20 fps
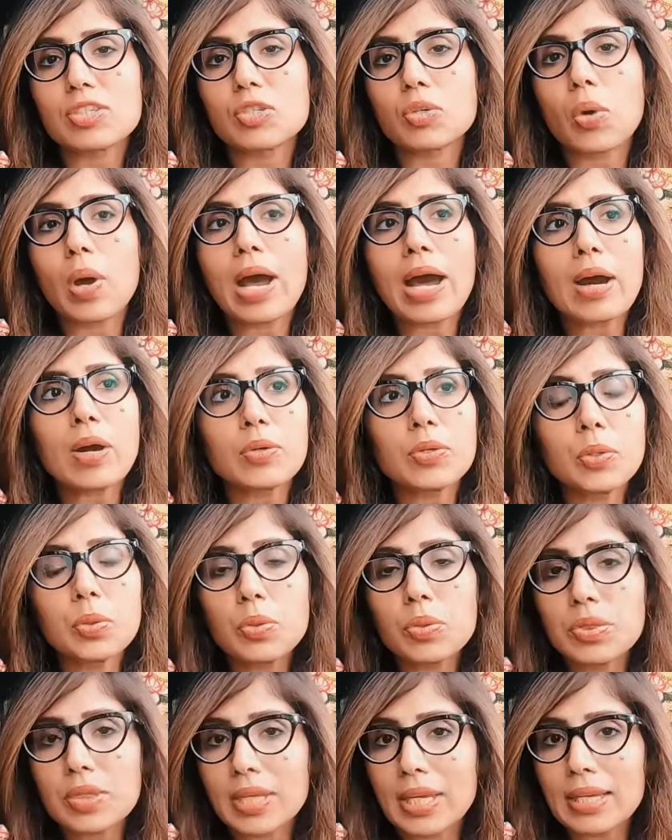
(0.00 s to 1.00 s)
So how you
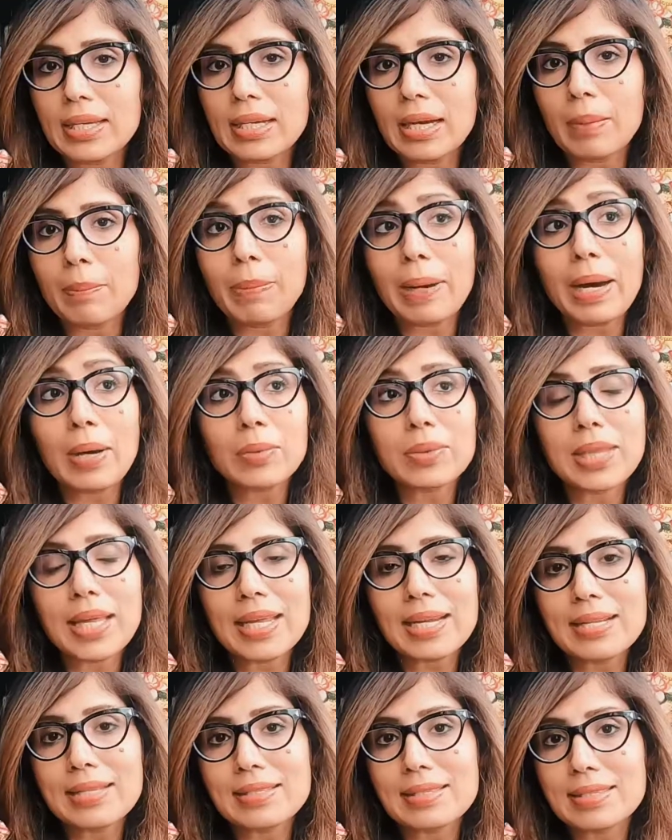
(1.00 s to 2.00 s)
think about
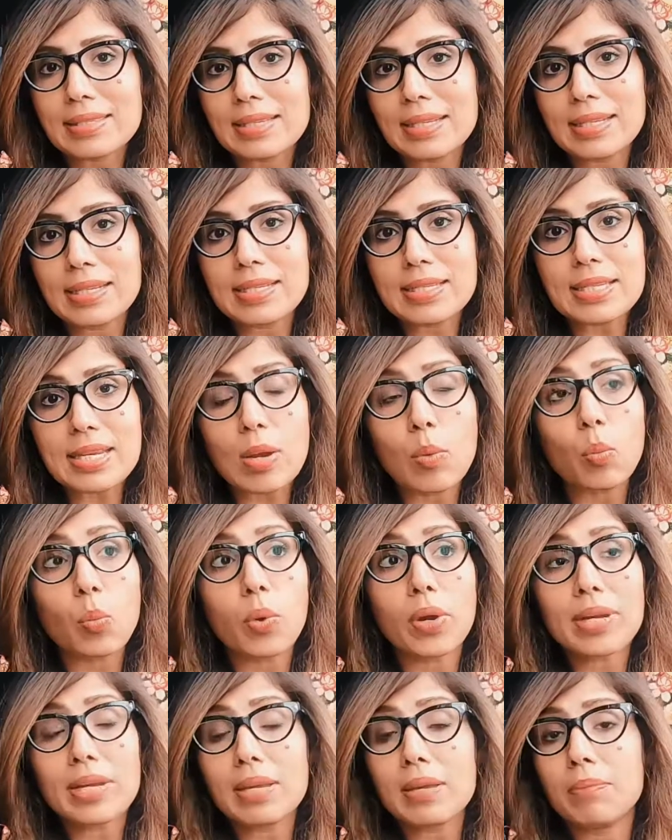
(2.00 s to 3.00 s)
that incident,
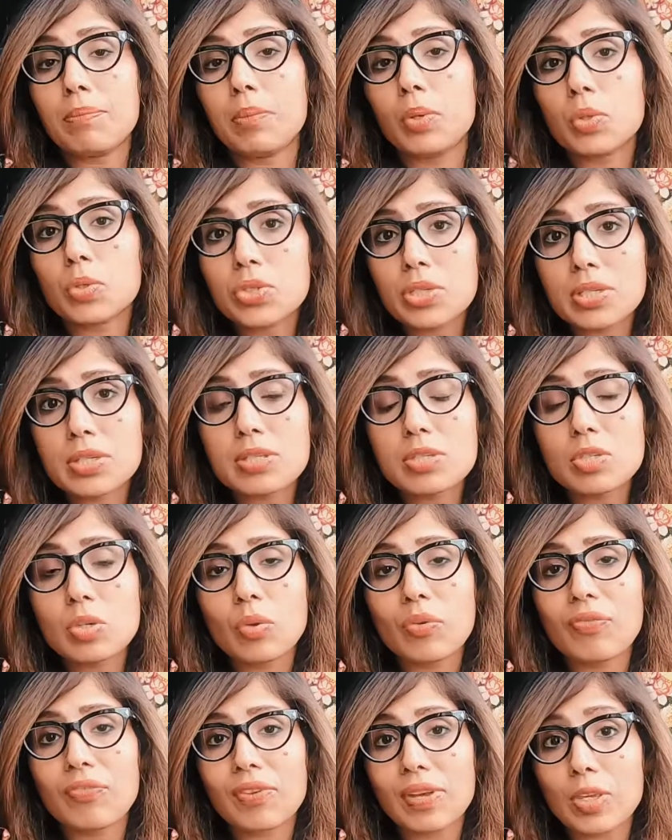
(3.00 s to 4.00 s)
what emotions
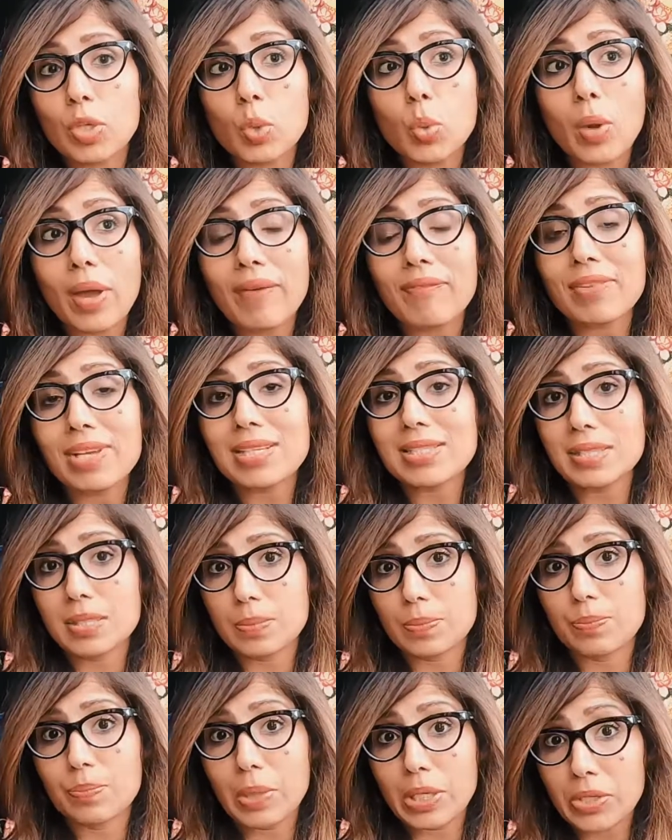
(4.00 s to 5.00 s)
you have
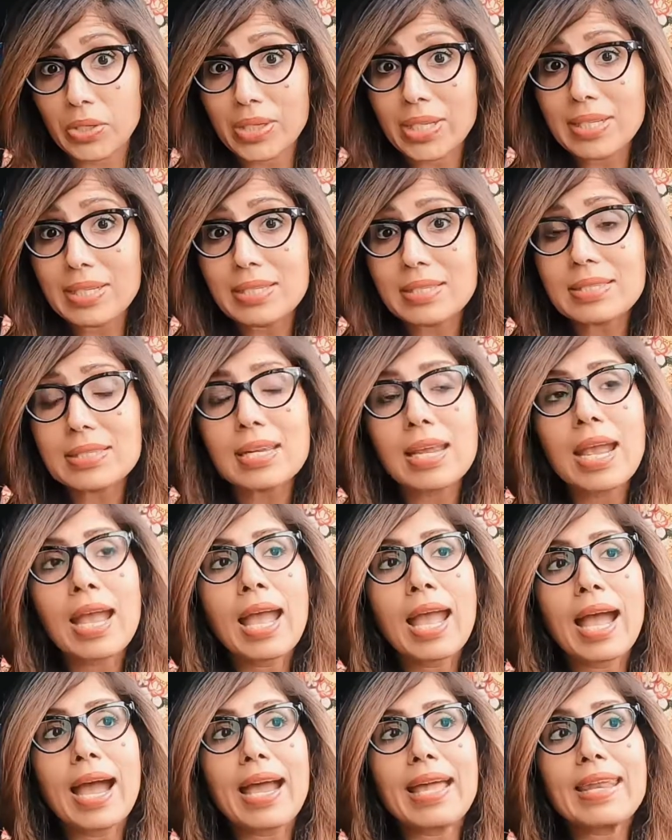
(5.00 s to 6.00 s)
experienced,
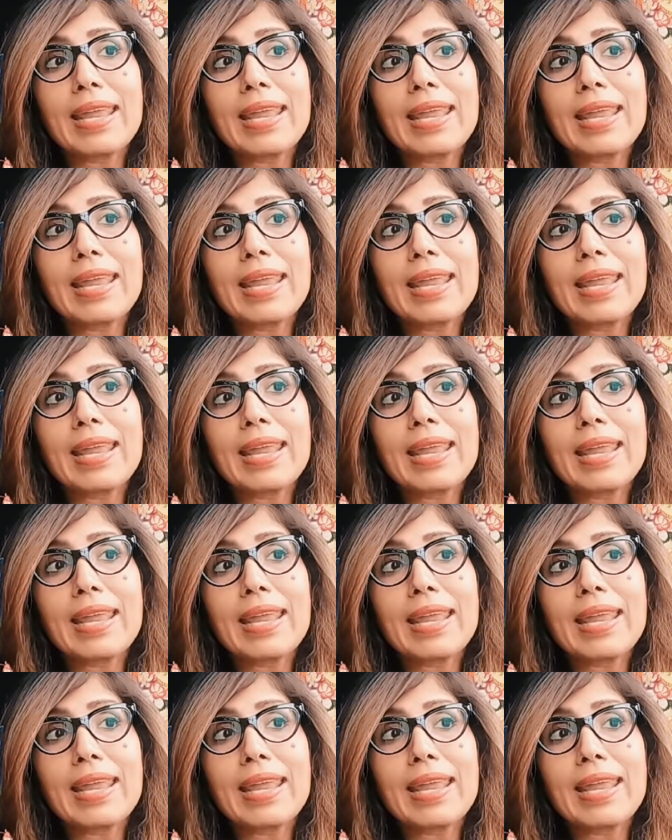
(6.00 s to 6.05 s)
and